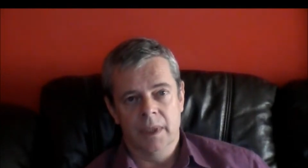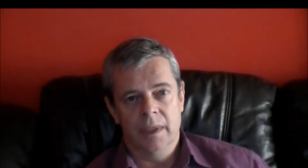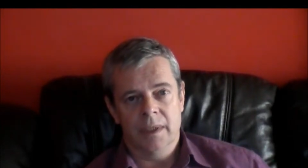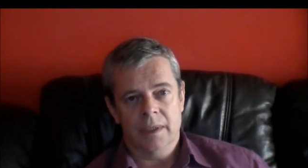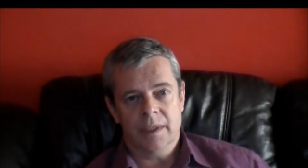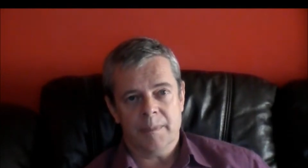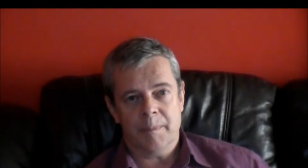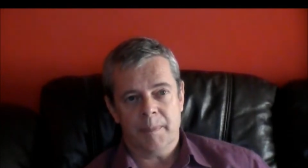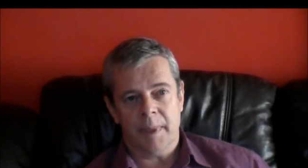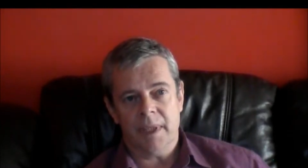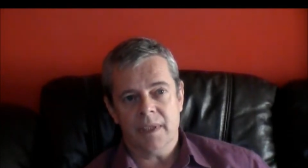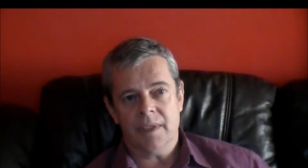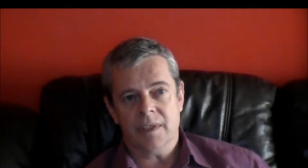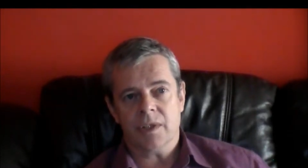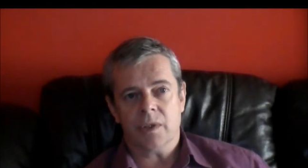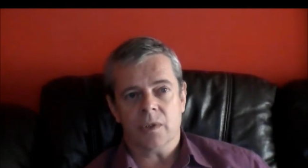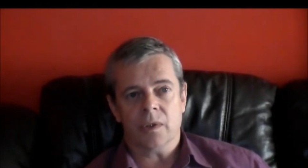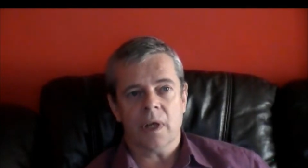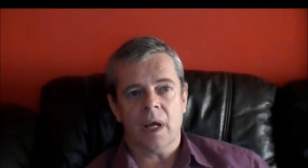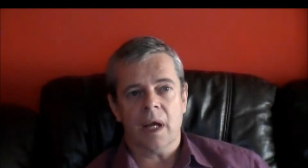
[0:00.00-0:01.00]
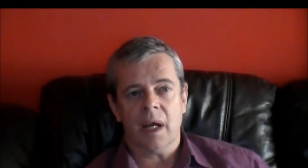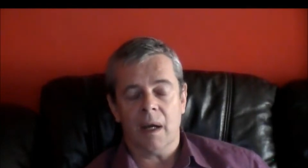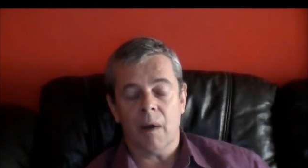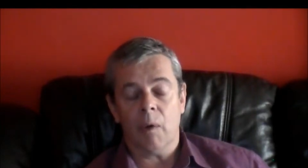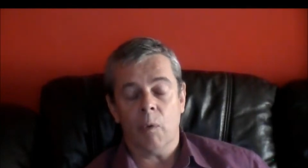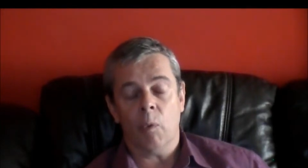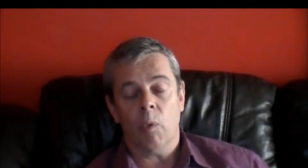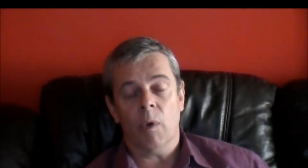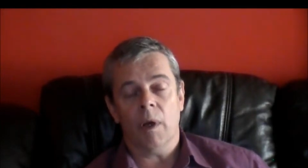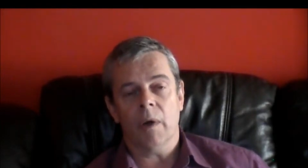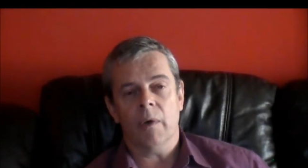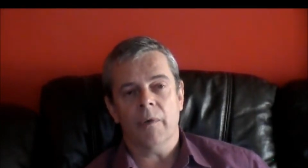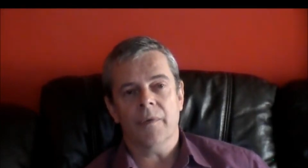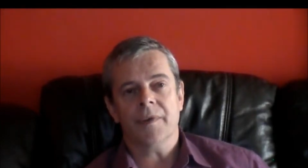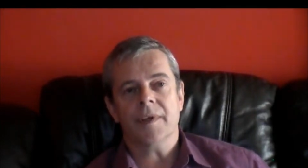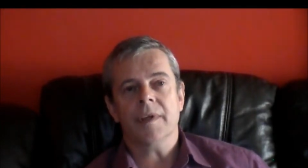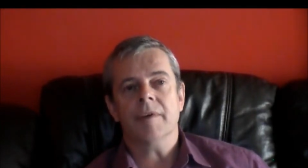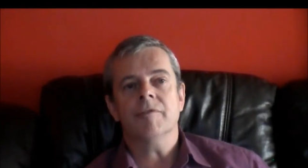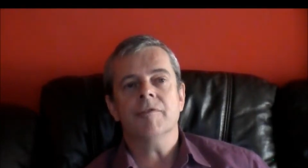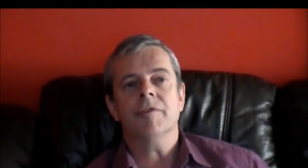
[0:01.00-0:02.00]
depends on how well
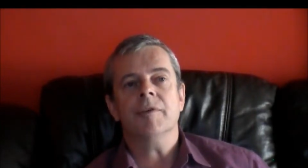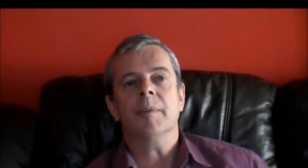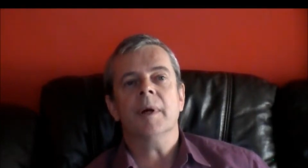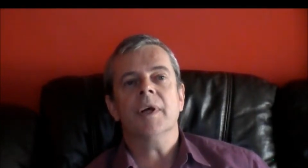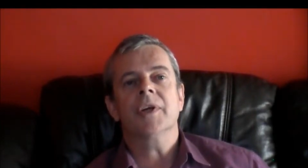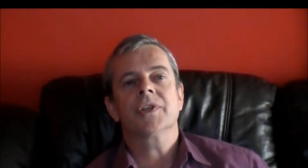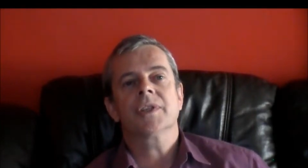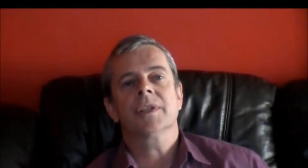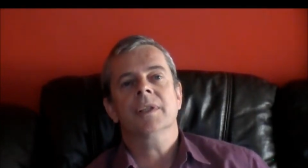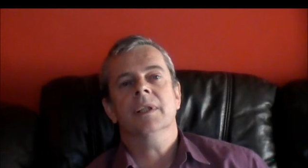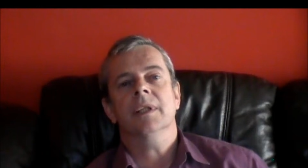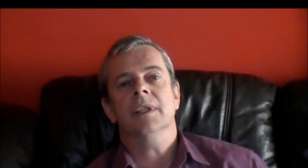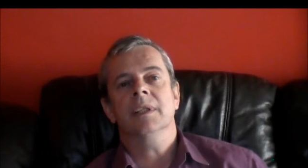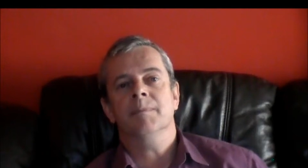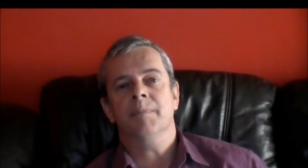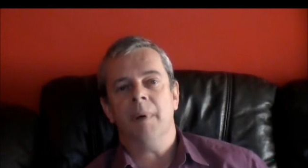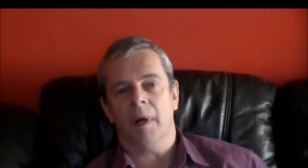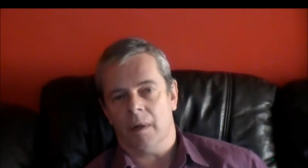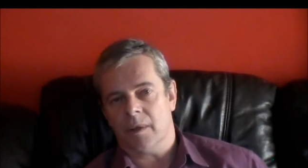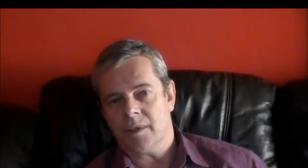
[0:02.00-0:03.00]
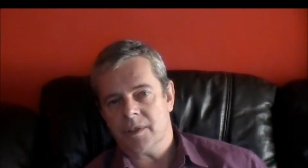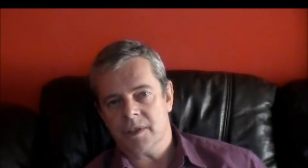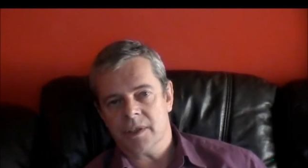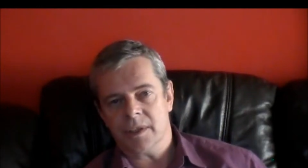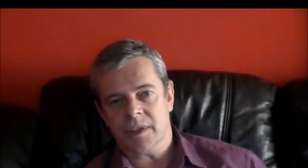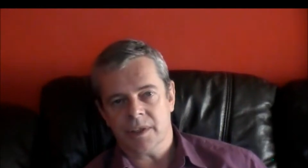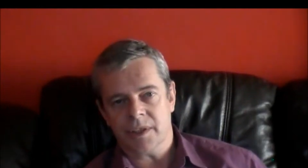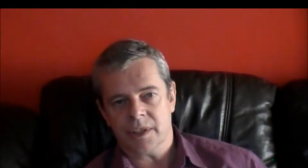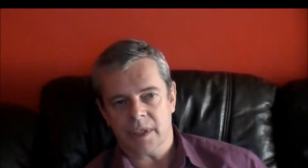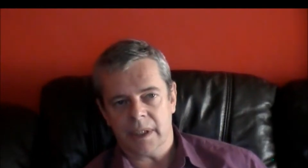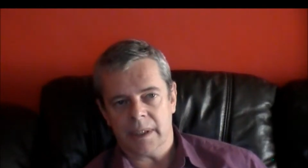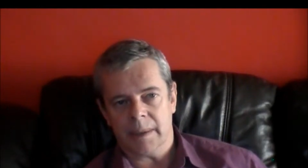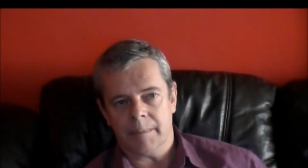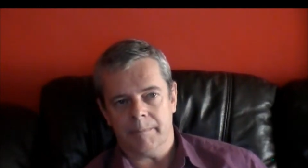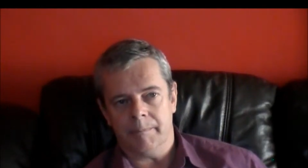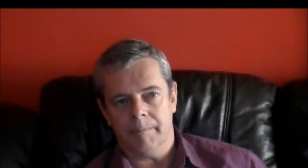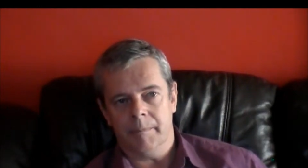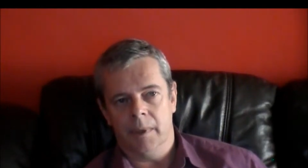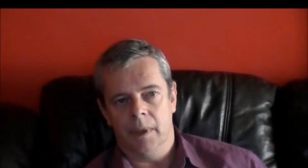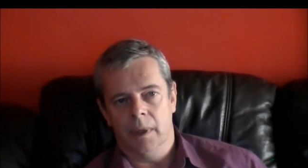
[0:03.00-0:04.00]
the information is passed to the
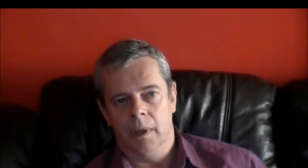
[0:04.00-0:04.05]
team.